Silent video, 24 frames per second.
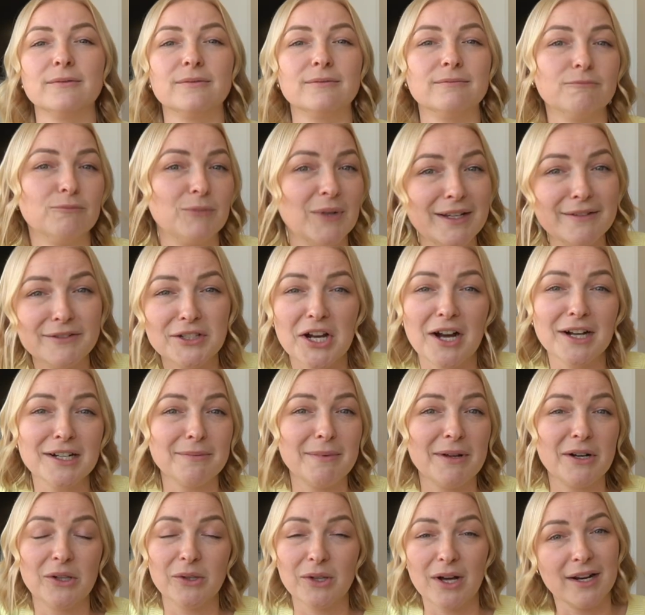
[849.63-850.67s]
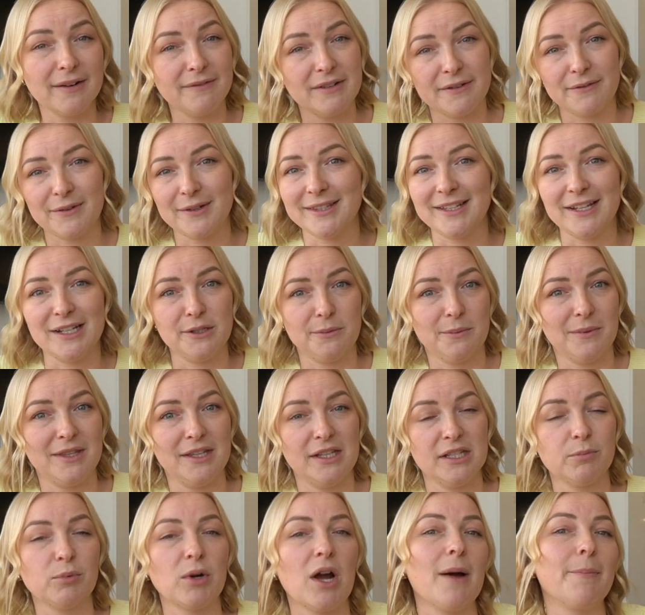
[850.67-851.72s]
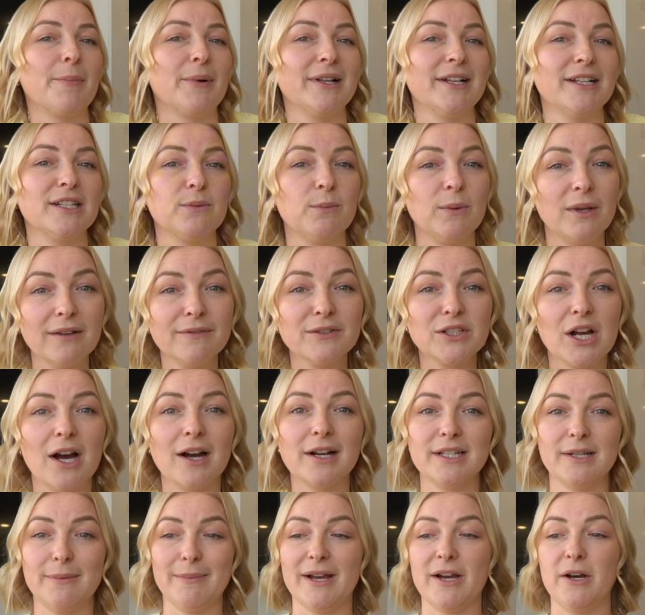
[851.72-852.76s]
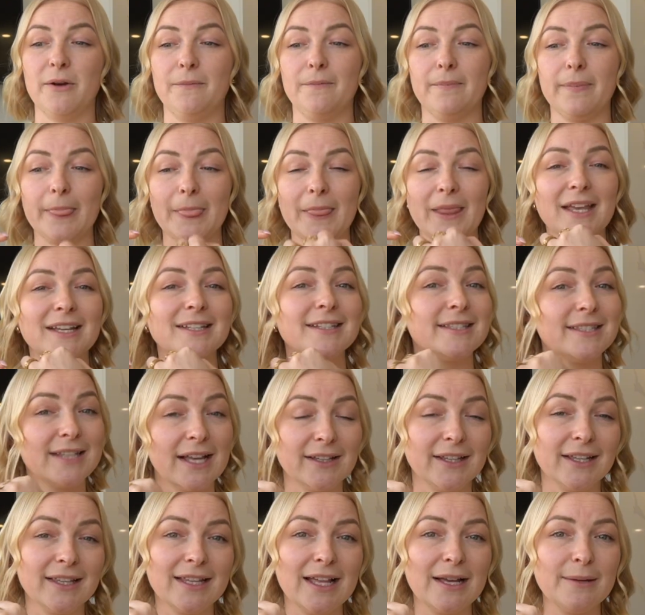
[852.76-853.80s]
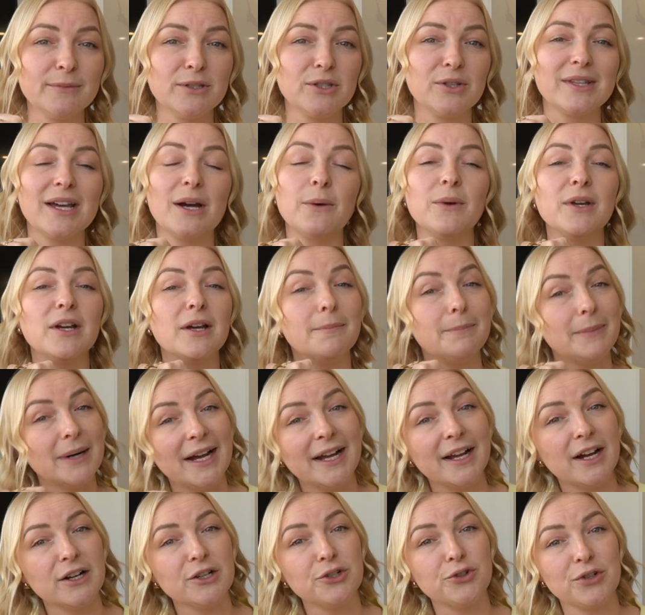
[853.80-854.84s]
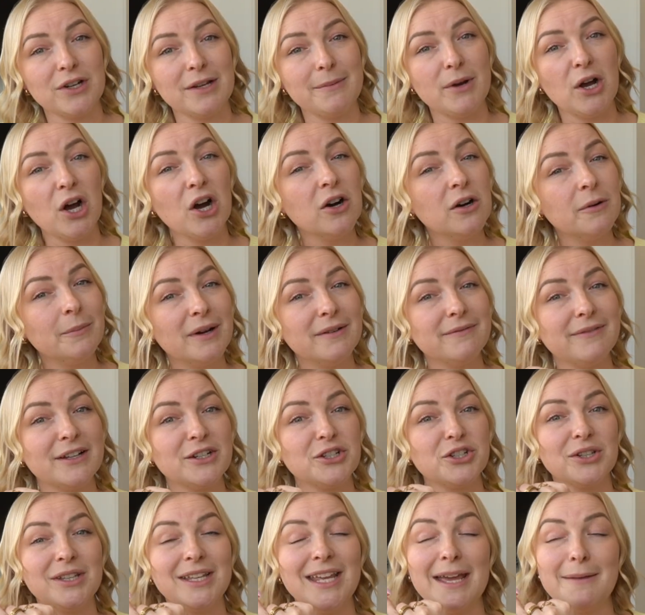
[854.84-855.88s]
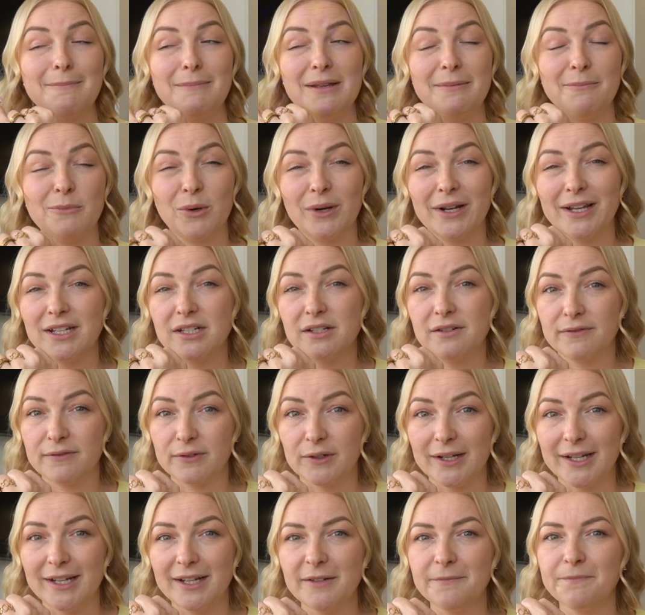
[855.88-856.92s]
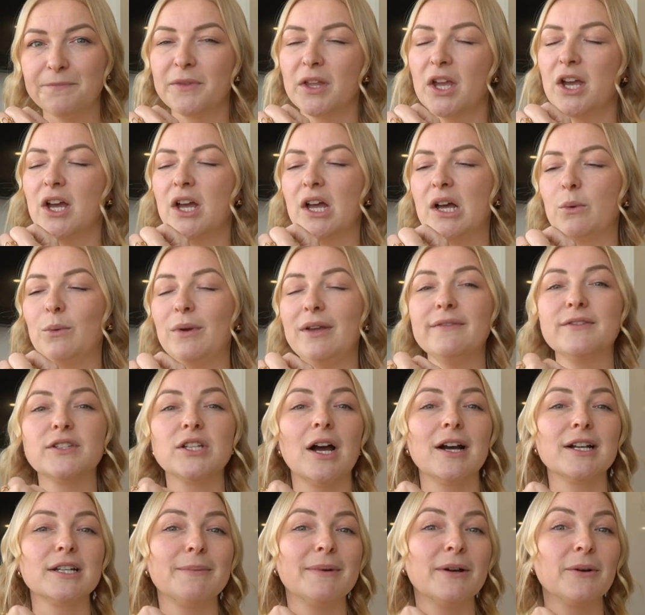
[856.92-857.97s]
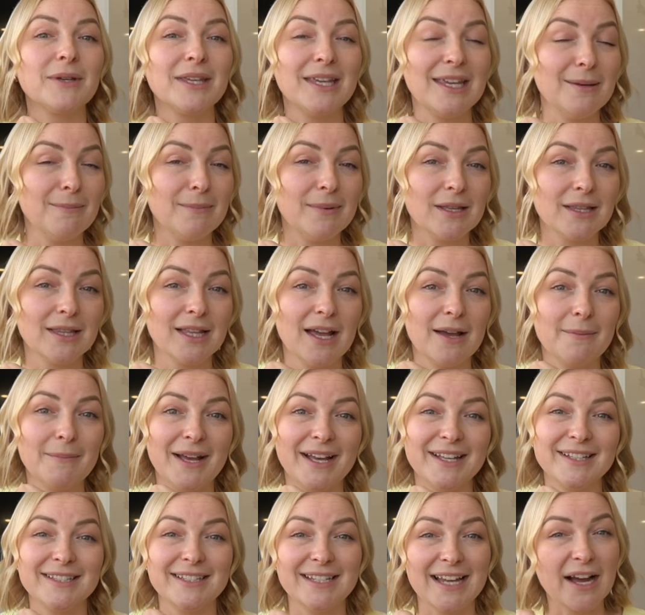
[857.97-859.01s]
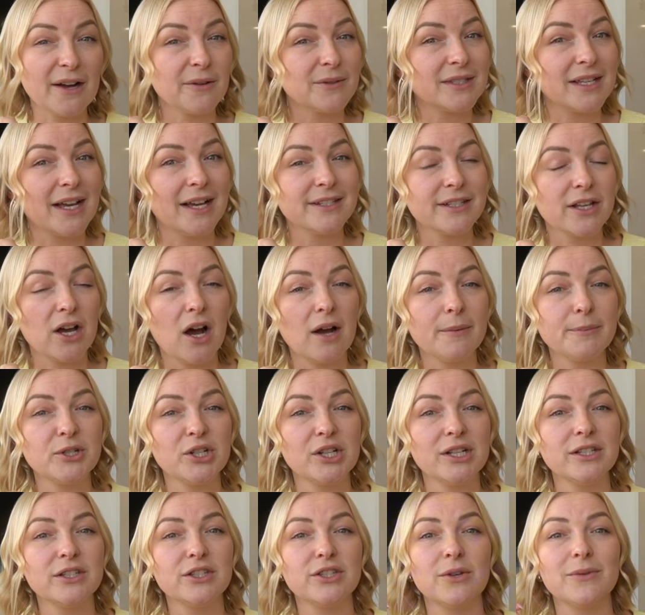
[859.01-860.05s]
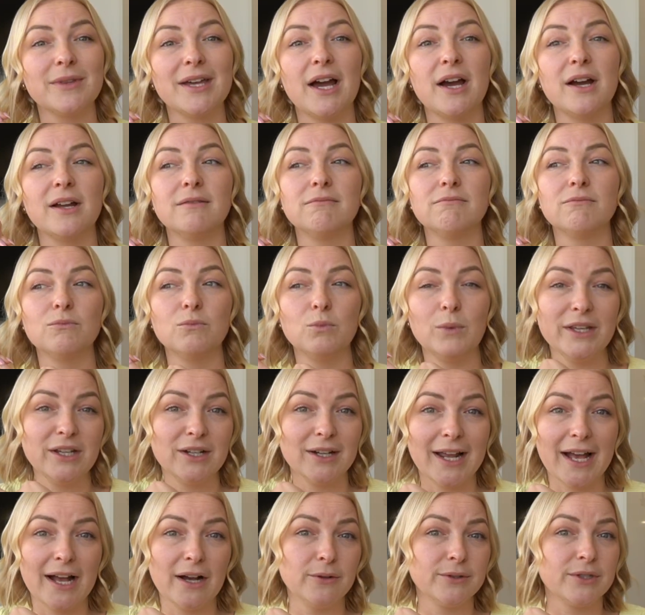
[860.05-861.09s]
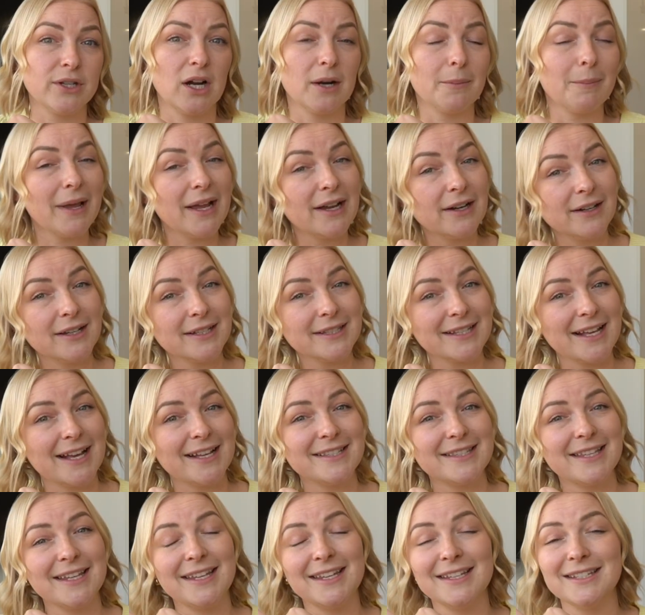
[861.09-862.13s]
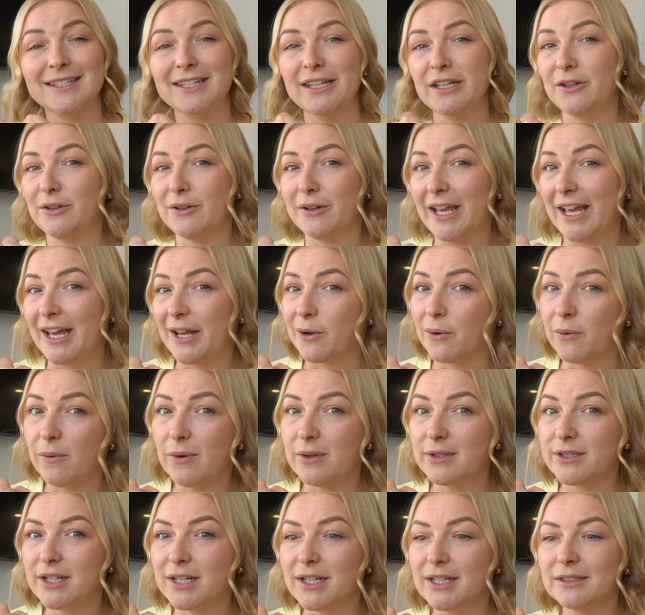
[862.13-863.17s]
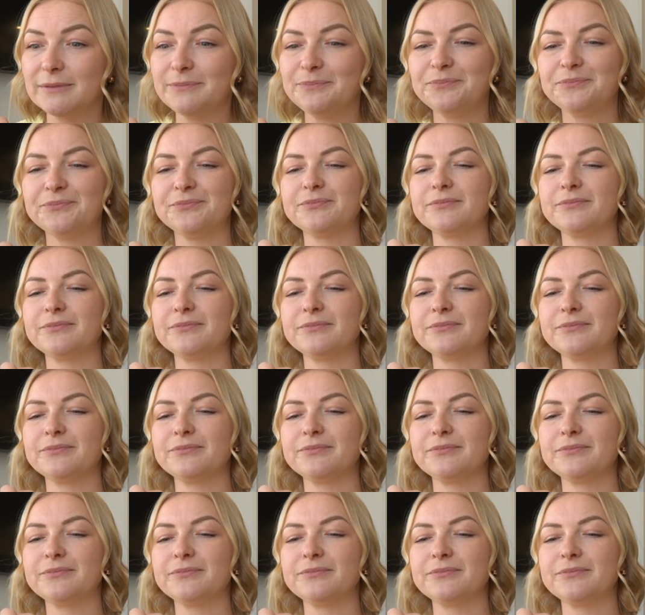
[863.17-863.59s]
We've talked about a lot of different things with these properties. We've talked about selling them so that we could buy our dream home eventually and be mortgage free. We've talked about keeping them as downsize options so that we could house our parents as they continue to get older.